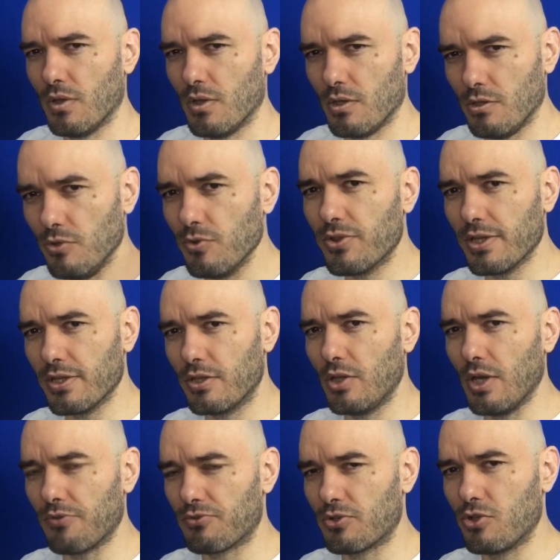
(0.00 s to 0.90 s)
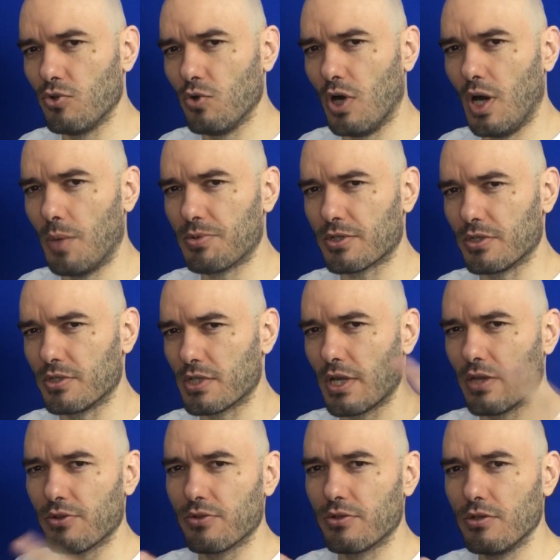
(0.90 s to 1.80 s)
you think you have two options,
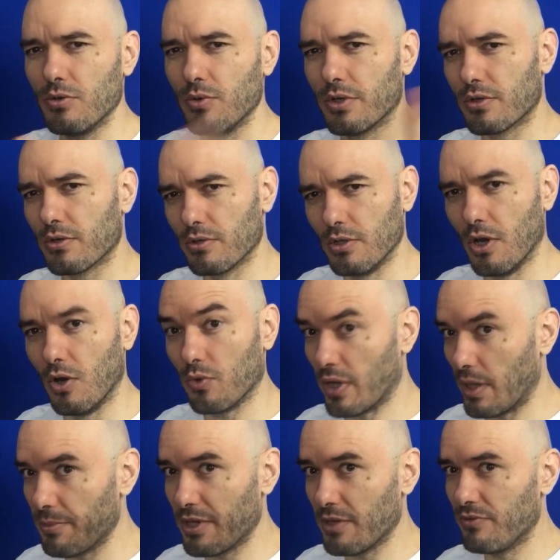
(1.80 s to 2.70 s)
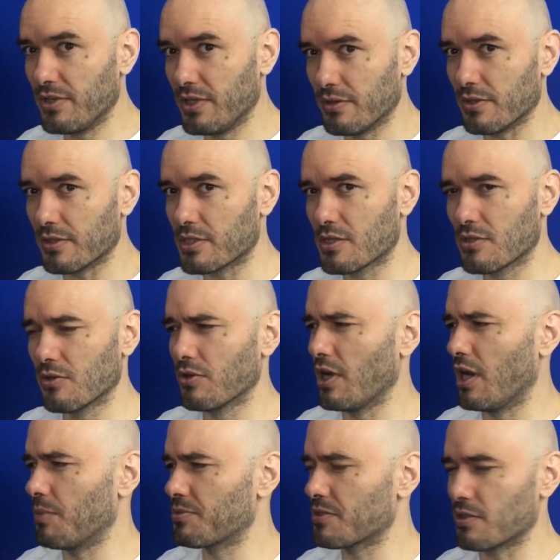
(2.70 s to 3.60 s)
either do it or don't. I'm giving you this third
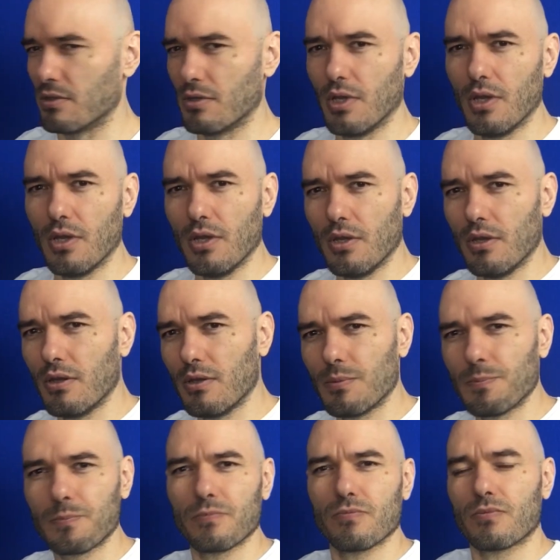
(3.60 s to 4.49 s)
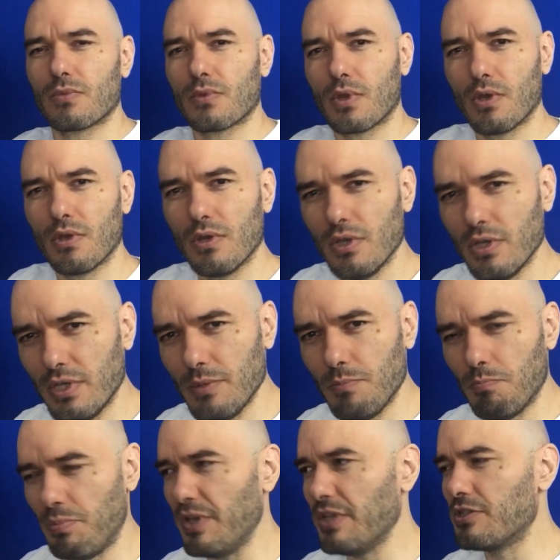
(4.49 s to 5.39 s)
option. He
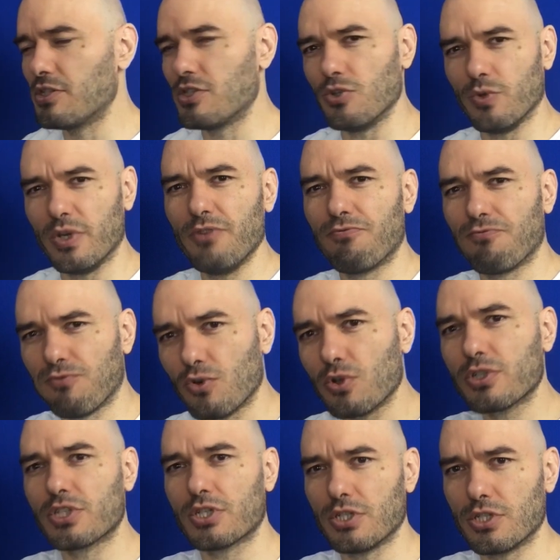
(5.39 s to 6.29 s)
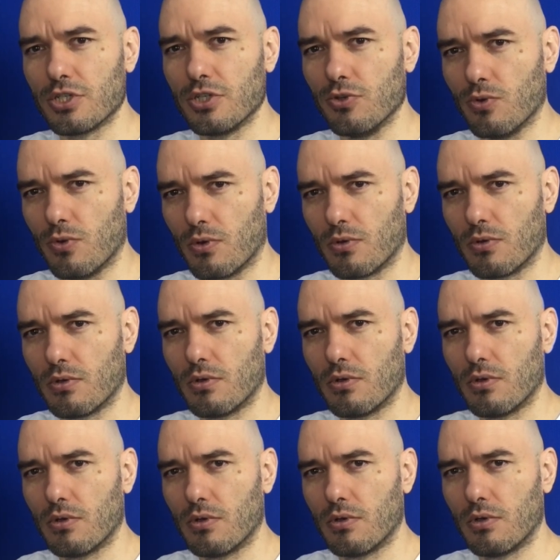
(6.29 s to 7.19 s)
bids you, he forces you
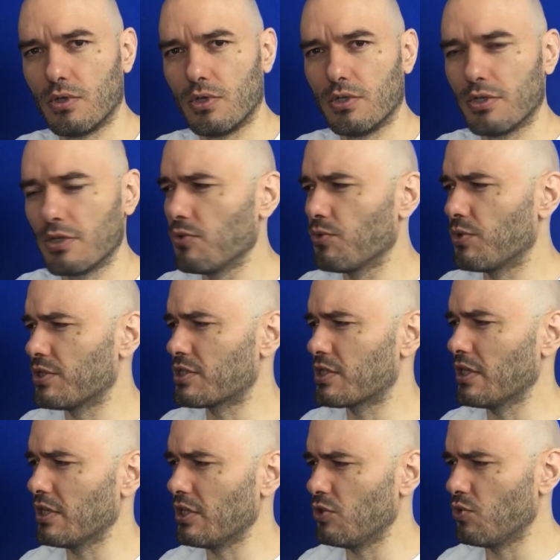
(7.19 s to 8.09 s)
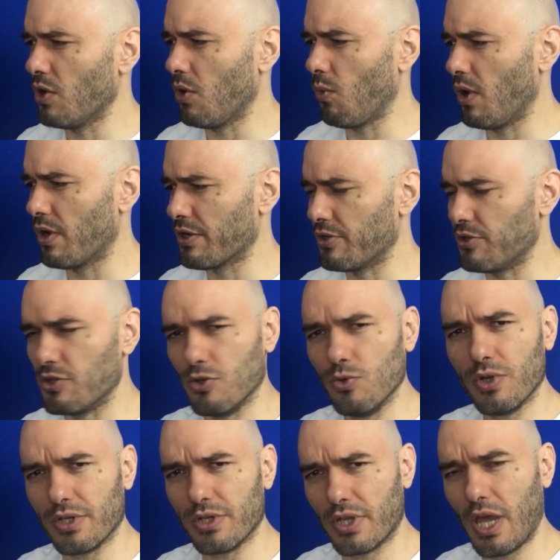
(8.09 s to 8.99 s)
to do this thing you don't want to
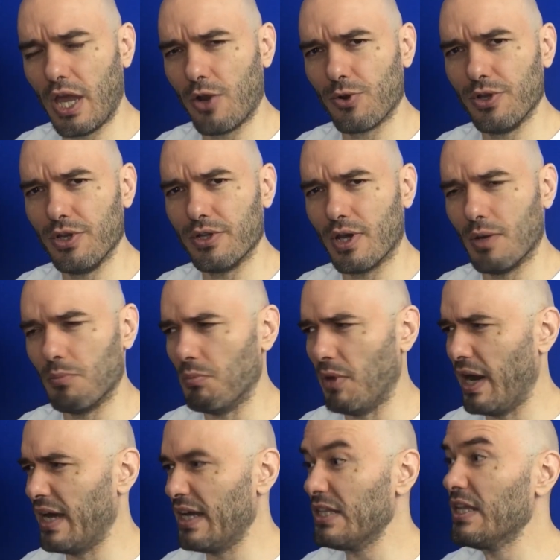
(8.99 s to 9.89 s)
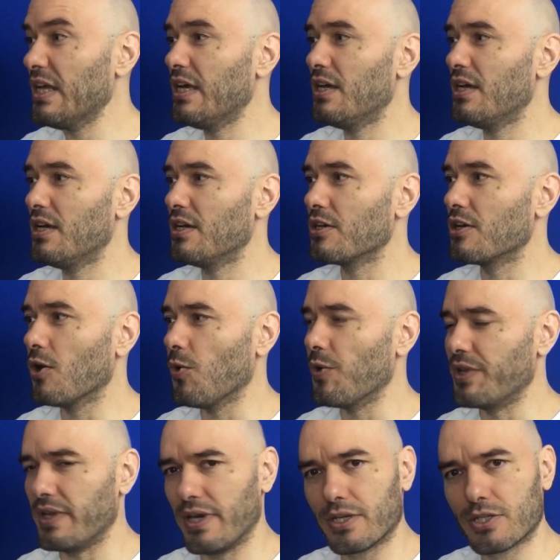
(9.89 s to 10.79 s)
do and carry it a mile. Go
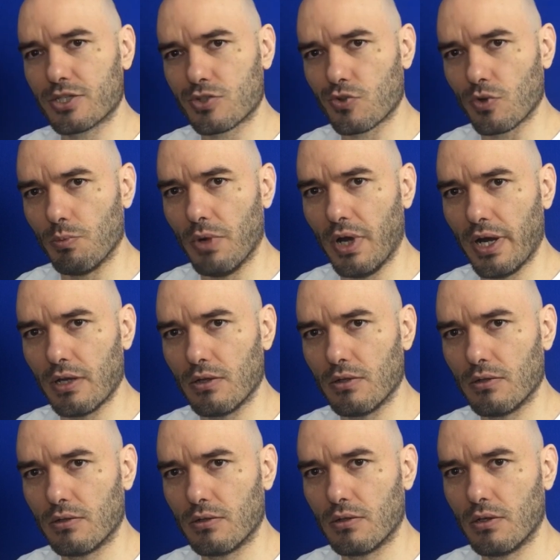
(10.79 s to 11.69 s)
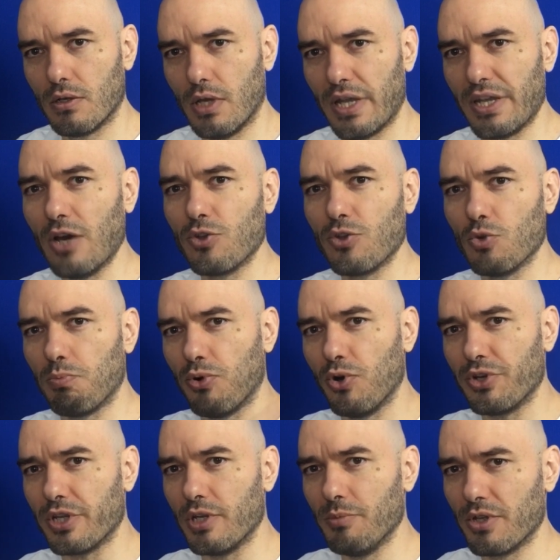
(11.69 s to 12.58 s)
an extra mile. And now you
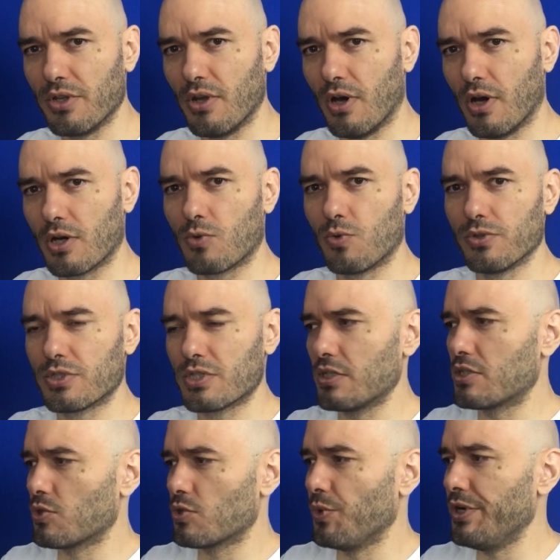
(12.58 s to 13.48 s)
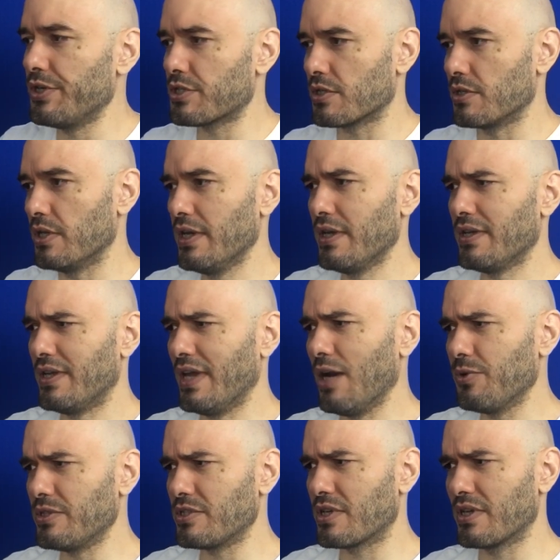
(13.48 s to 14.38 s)
put him in an awkward situation. Now
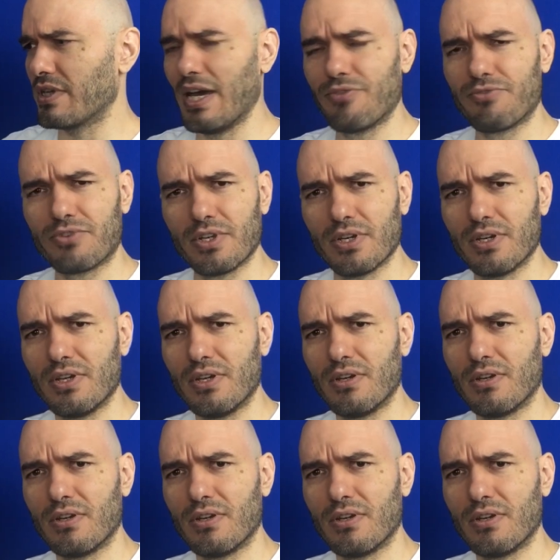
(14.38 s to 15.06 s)
he's going to have to...